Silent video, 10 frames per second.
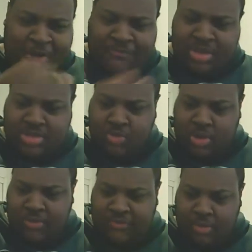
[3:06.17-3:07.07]
Vince
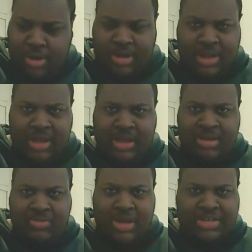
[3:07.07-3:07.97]
Wilfork
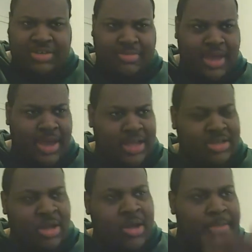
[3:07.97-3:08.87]
and the rest of them
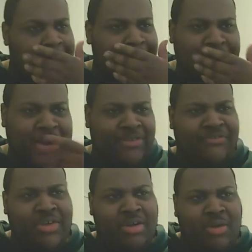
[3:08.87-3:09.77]
cats. But I'm trying to
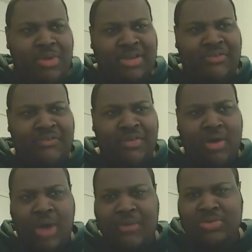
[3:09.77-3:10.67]
figure out, what the
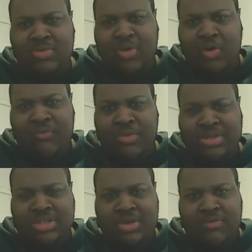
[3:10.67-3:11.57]
fuck? Why would you go for
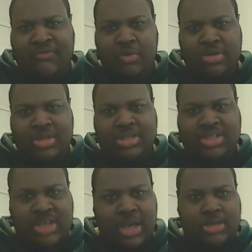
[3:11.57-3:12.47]
the shit on 4th and
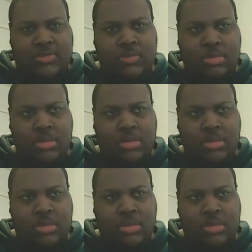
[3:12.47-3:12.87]
6?